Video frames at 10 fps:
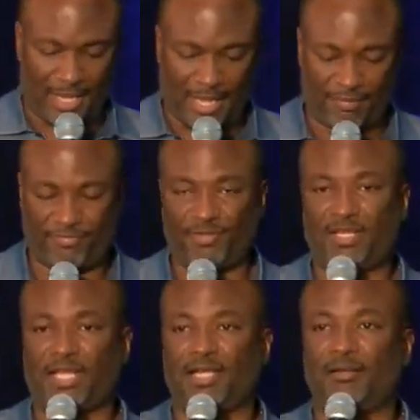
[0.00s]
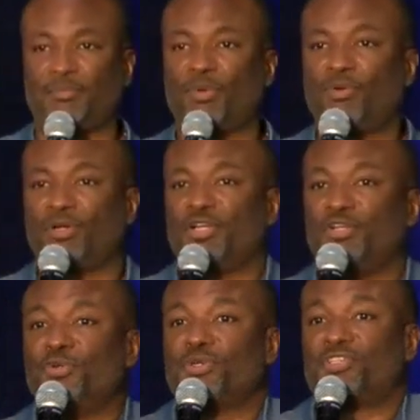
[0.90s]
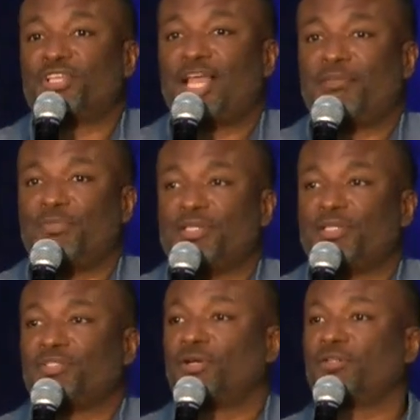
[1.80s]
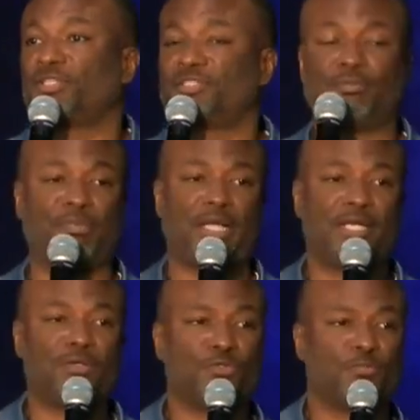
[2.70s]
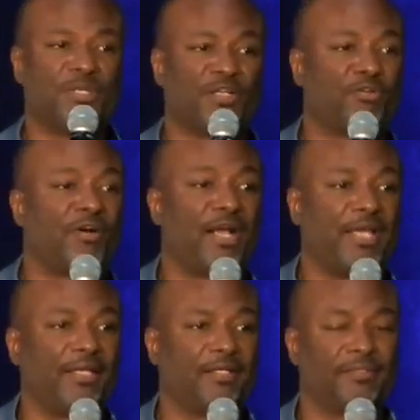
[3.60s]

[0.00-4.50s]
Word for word: I feel like I'm on a new assignment to talk to somebody who's been crying.